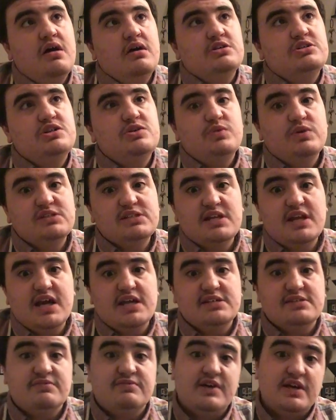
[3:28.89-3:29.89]
she wasn't
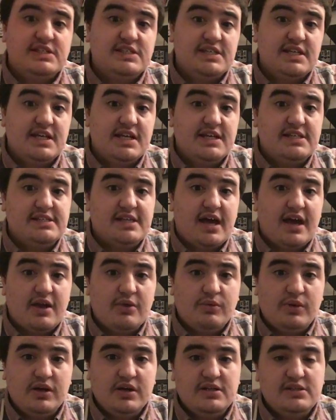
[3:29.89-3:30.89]
as invested as I
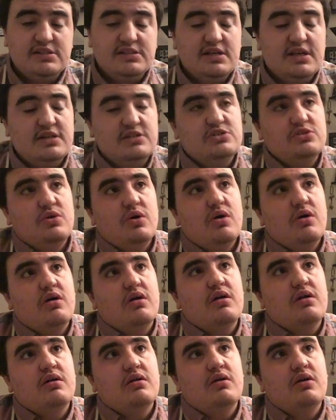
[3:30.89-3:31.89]
was into
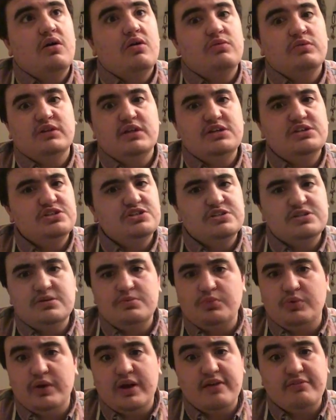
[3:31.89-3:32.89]
our our
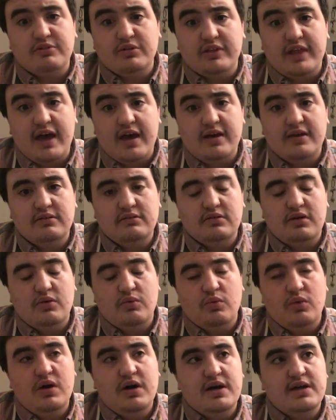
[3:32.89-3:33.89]
relationship, whatever that
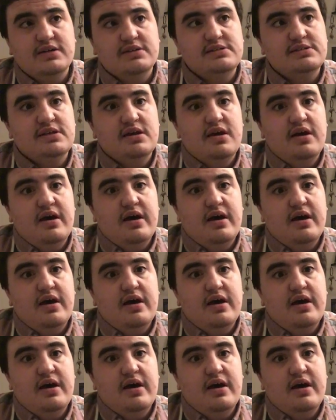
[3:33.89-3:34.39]
was.